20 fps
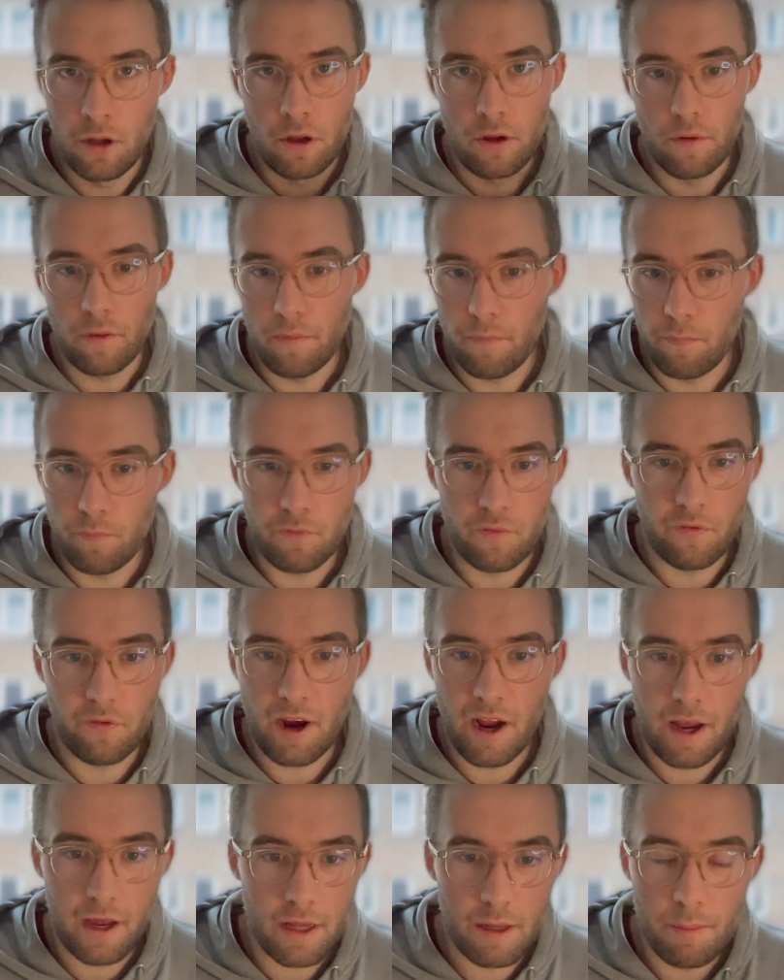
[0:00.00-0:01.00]

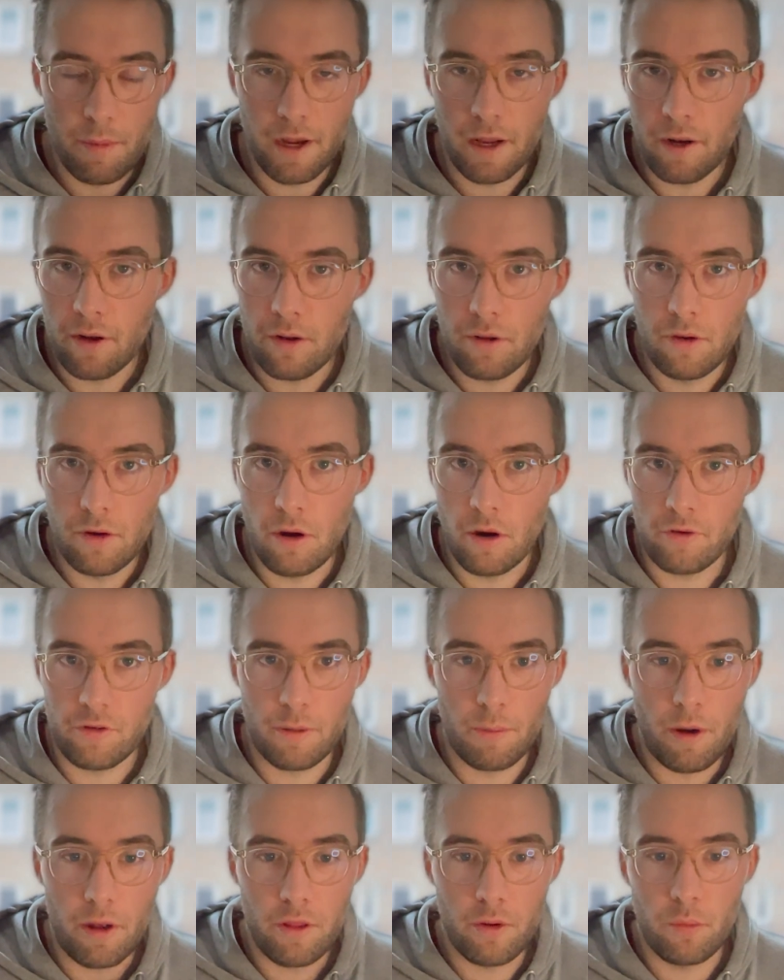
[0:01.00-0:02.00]
via email or some
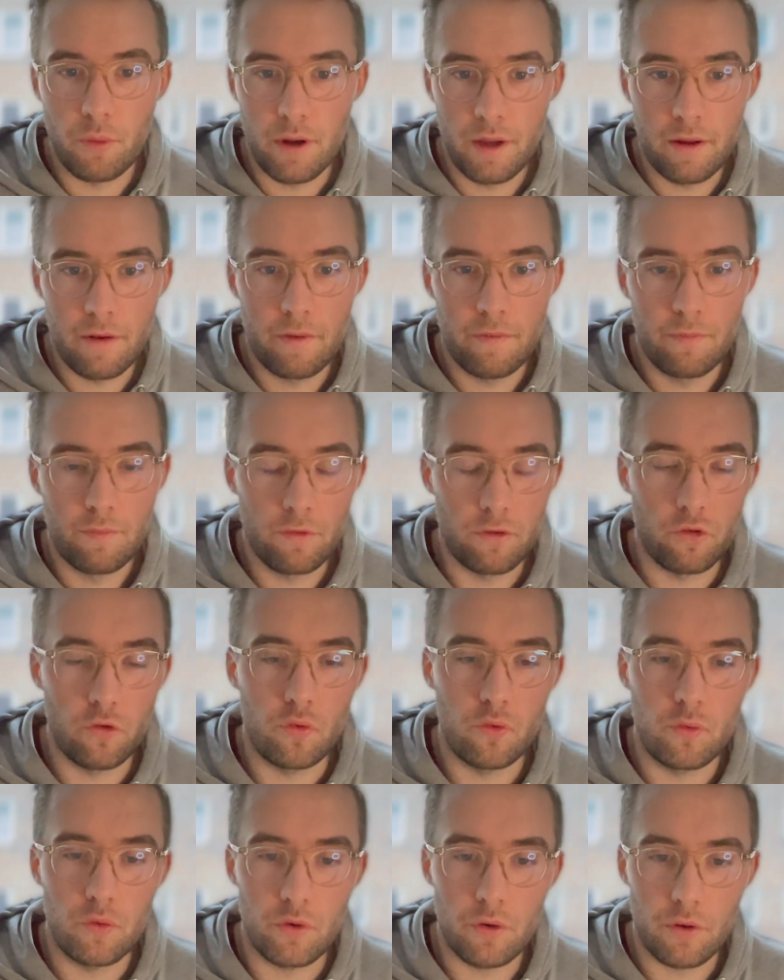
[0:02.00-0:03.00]
other way
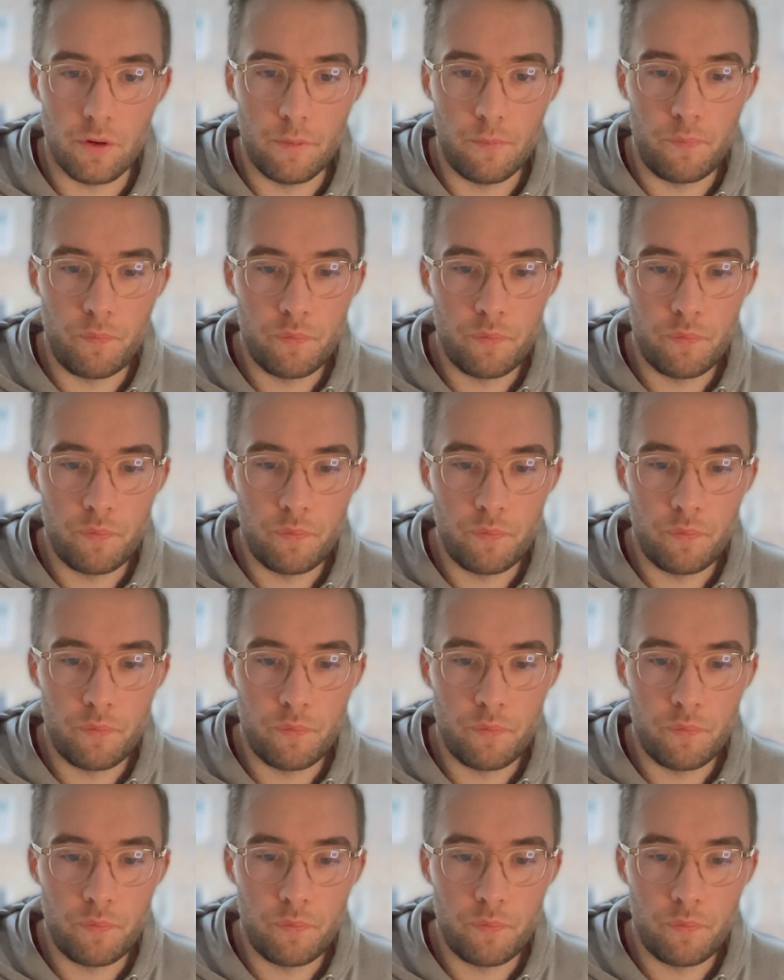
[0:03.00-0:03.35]
to